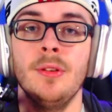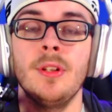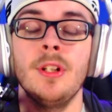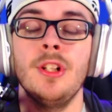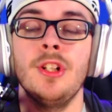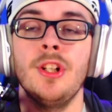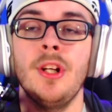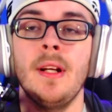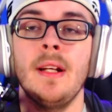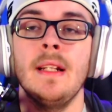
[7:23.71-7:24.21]
can
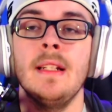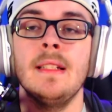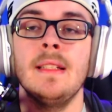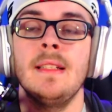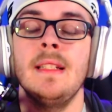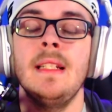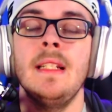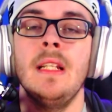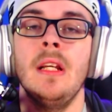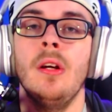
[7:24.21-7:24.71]
check and
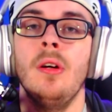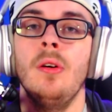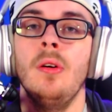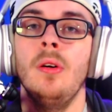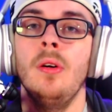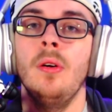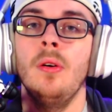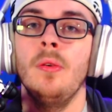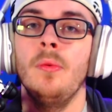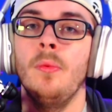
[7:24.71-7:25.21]
see
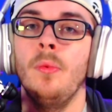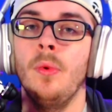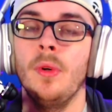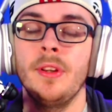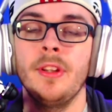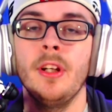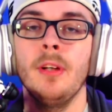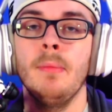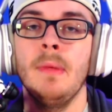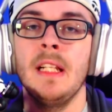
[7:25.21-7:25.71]
what
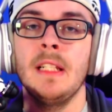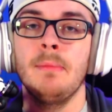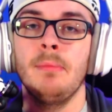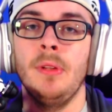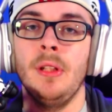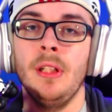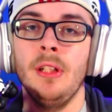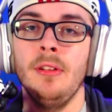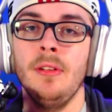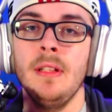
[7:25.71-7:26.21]
their best
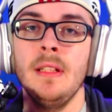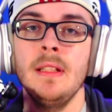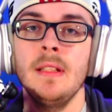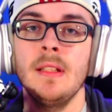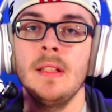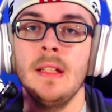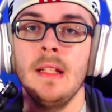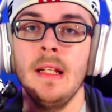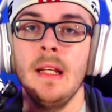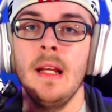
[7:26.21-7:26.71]
player
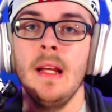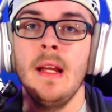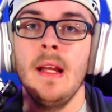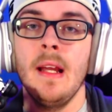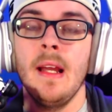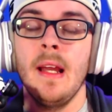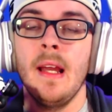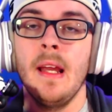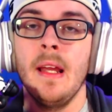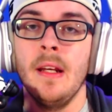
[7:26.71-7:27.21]
is
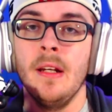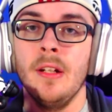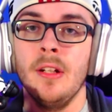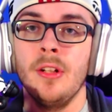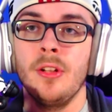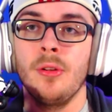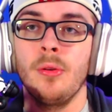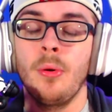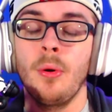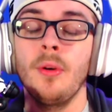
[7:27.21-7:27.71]

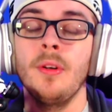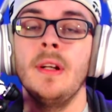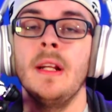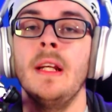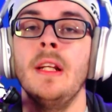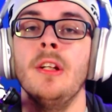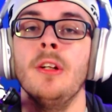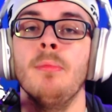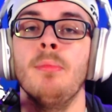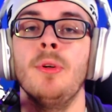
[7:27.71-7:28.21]
and
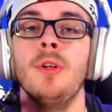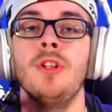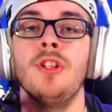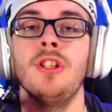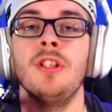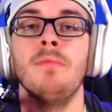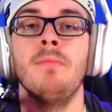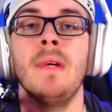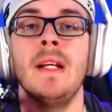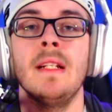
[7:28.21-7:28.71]
coordinate your
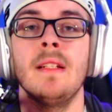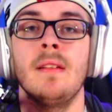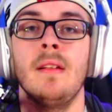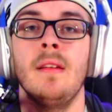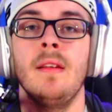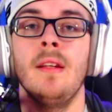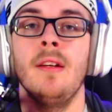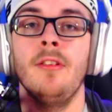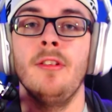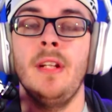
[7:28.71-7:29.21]
pushes based
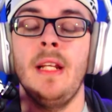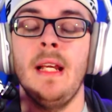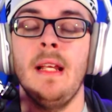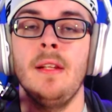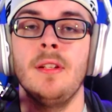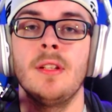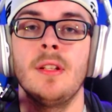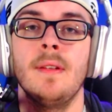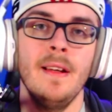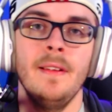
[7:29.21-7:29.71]
on their
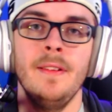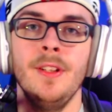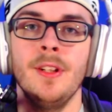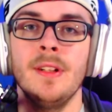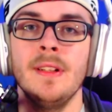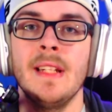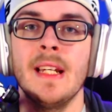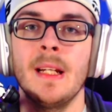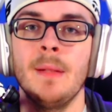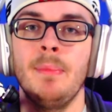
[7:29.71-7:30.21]
death. You
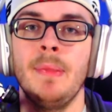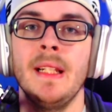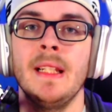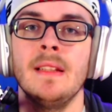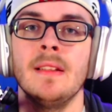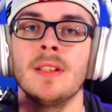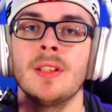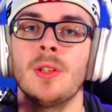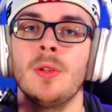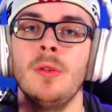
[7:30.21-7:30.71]
can take a peek at
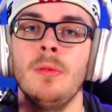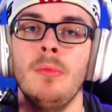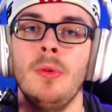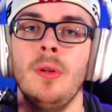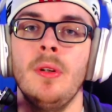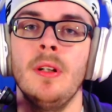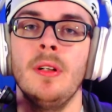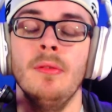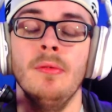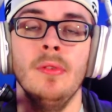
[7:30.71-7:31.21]
the
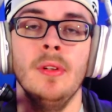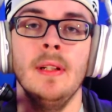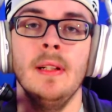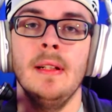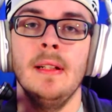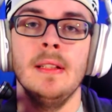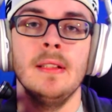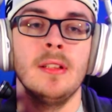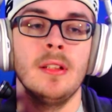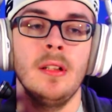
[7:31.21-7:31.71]
scoreboard,
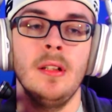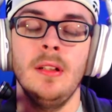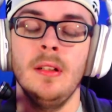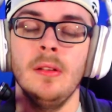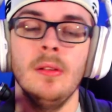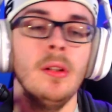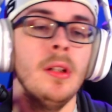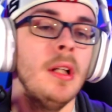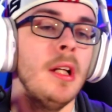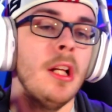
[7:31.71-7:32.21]
realize,
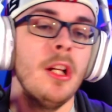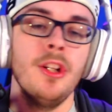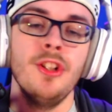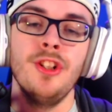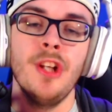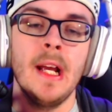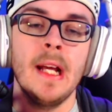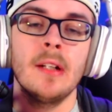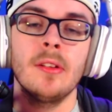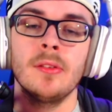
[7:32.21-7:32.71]
oh,
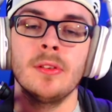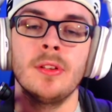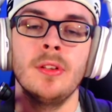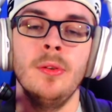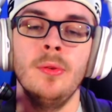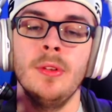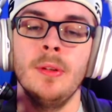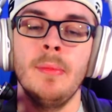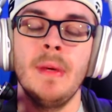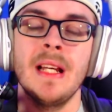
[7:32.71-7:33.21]
Jackal's
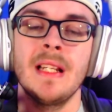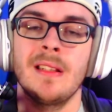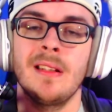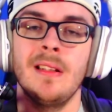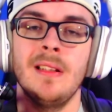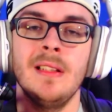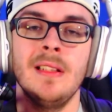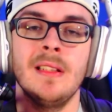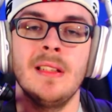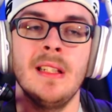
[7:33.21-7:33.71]
doing the best on
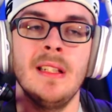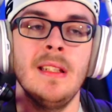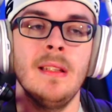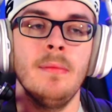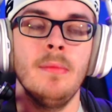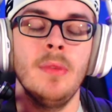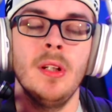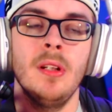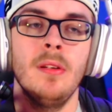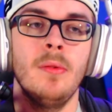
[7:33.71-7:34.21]
his
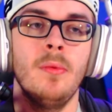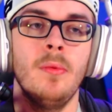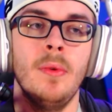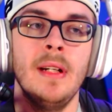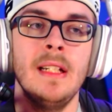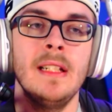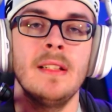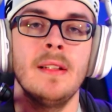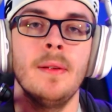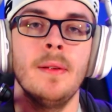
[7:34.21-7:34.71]
team. We
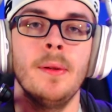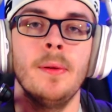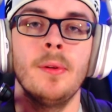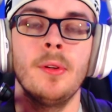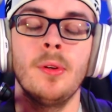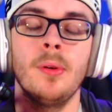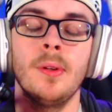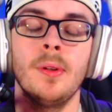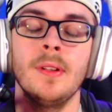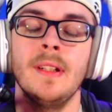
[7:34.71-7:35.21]
need to
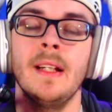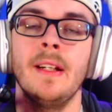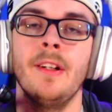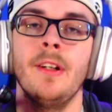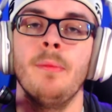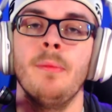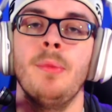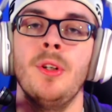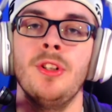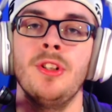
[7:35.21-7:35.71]
coordinate
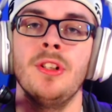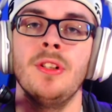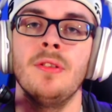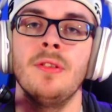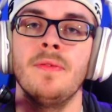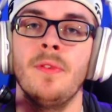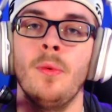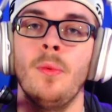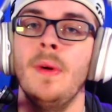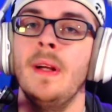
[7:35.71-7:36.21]
our pushes
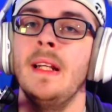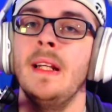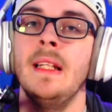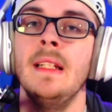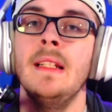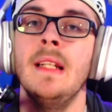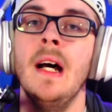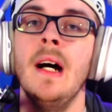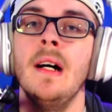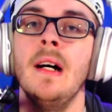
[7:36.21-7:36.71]
for when
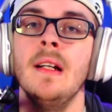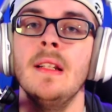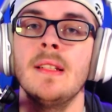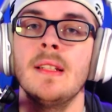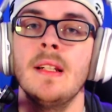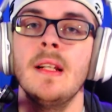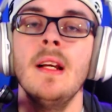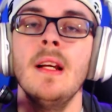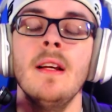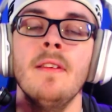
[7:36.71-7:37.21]
he dies.
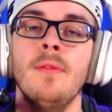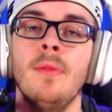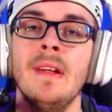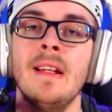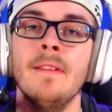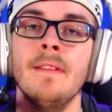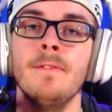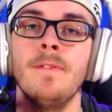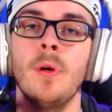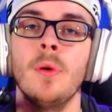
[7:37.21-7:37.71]
If we
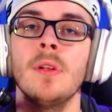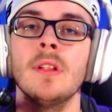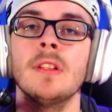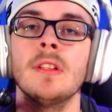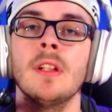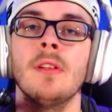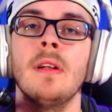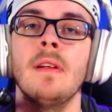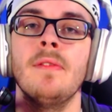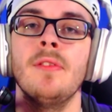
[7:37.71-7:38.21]
can focus
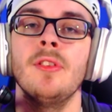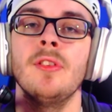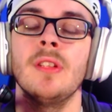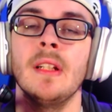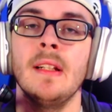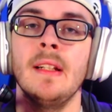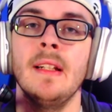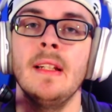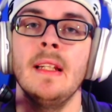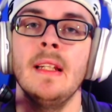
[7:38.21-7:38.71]
our efforts
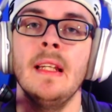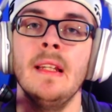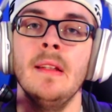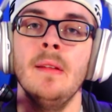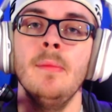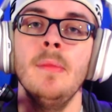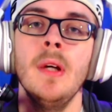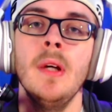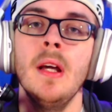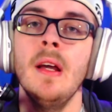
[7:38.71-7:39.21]
on getting
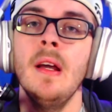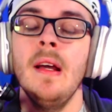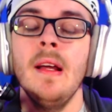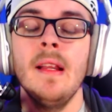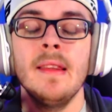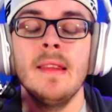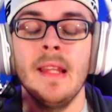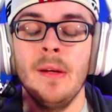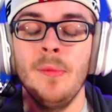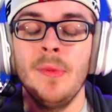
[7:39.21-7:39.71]
him,
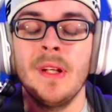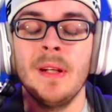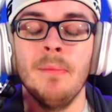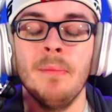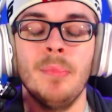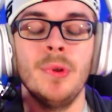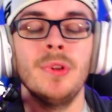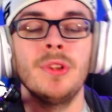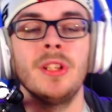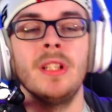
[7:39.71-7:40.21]
then we can
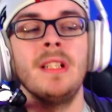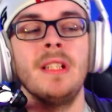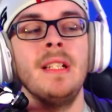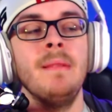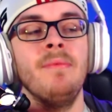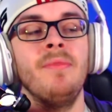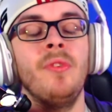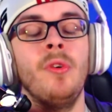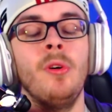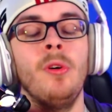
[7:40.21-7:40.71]
push the
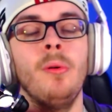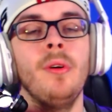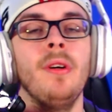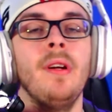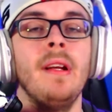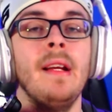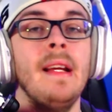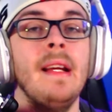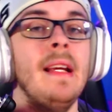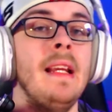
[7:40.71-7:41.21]
team
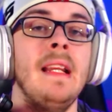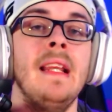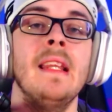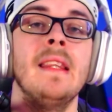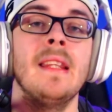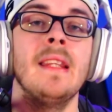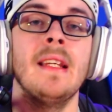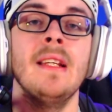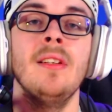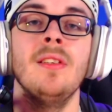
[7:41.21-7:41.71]
forward and
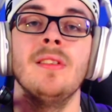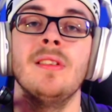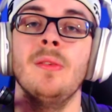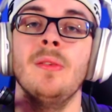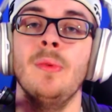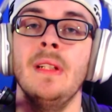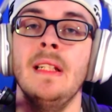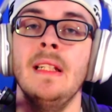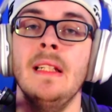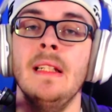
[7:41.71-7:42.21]
get the kills
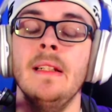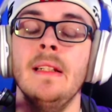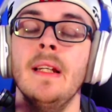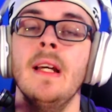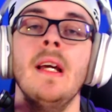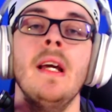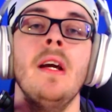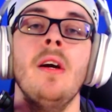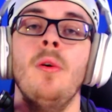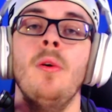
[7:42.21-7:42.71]
that we need,
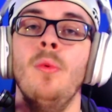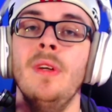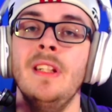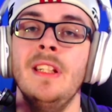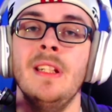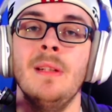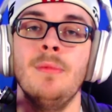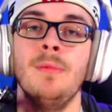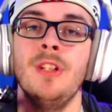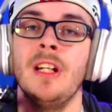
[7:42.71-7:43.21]
win
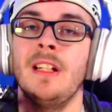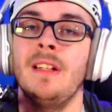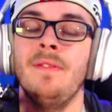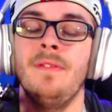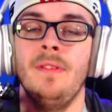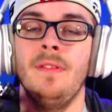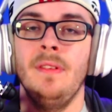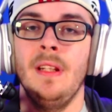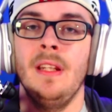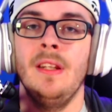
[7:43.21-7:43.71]
the
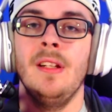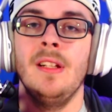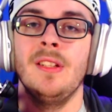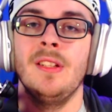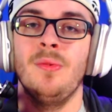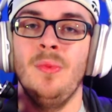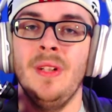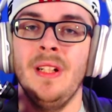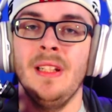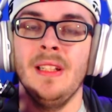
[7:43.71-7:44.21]
objective, and
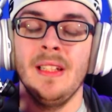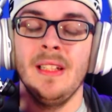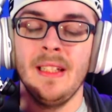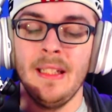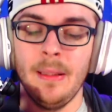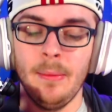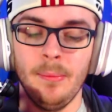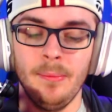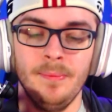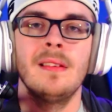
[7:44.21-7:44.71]
thus winning the
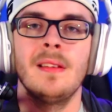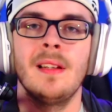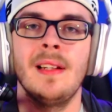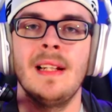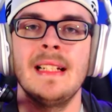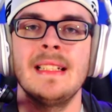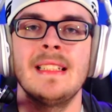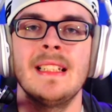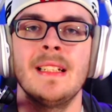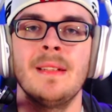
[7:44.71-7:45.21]
game. The
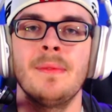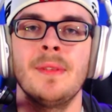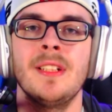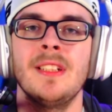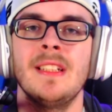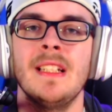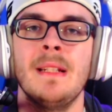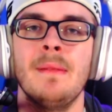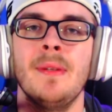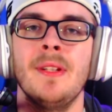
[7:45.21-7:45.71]
last thing I'm going to
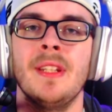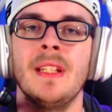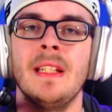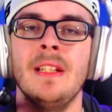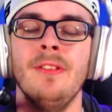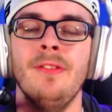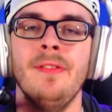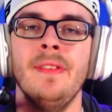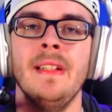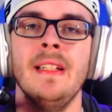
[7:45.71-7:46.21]
say about the
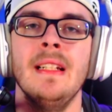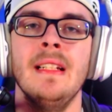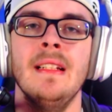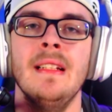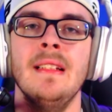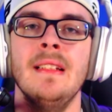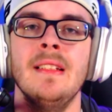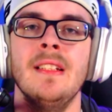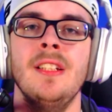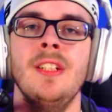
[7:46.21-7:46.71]
kill feed
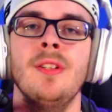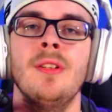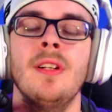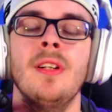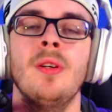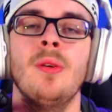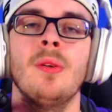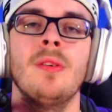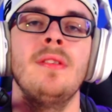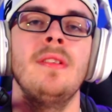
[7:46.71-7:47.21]
is you can
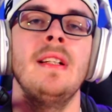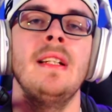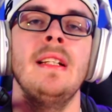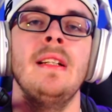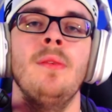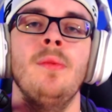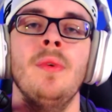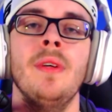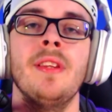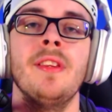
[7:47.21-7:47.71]

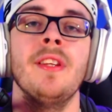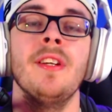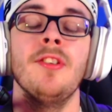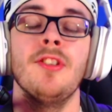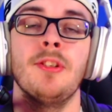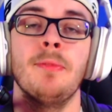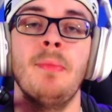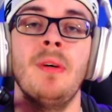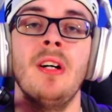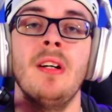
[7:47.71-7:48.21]
coordinate with their
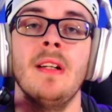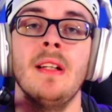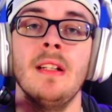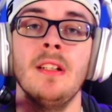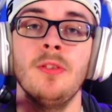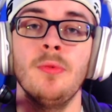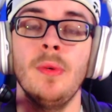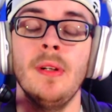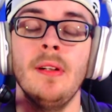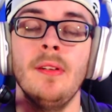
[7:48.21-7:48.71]
spawning
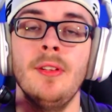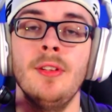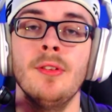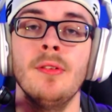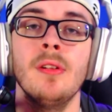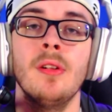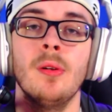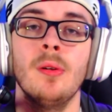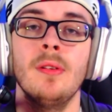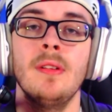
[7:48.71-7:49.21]
as well. You
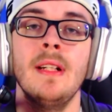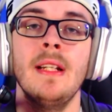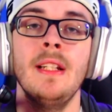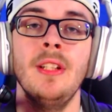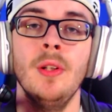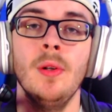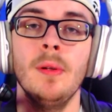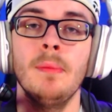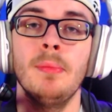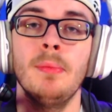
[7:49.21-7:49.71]
can coordinate
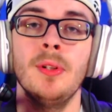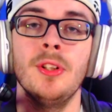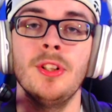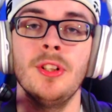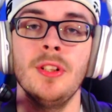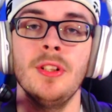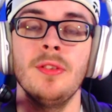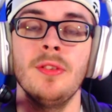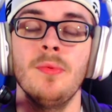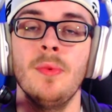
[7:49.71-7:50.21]
your
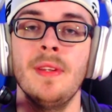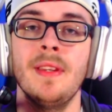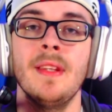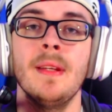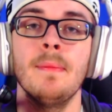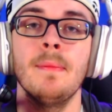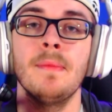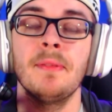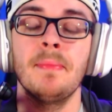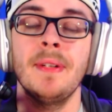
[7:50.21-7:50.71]
pushes with
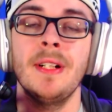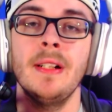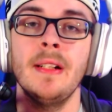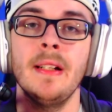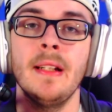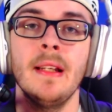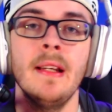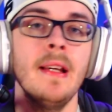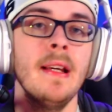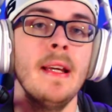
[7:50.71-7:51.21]
them
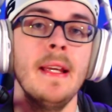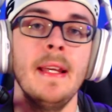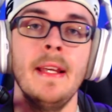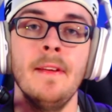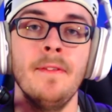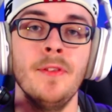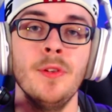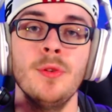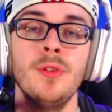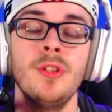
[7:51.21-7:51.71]
spawning.
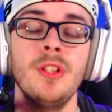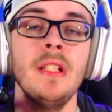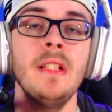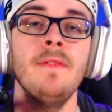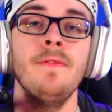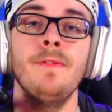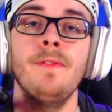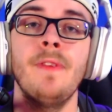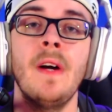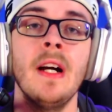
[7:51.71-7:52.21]
If you see
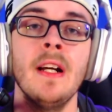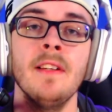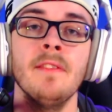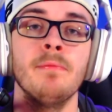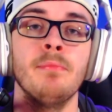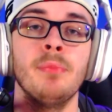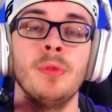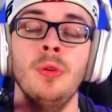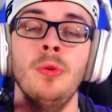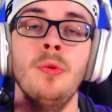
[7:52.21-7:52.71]

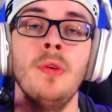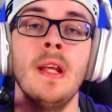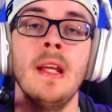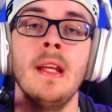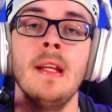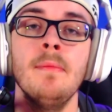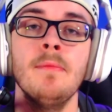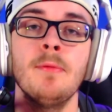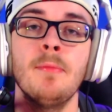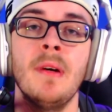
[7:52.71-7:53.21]
5 blue
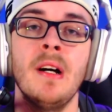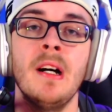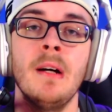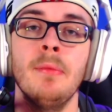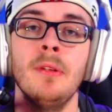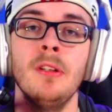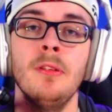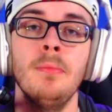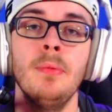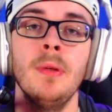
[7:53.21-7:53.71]
names pop
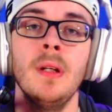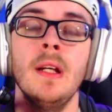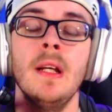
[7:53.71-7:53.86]
up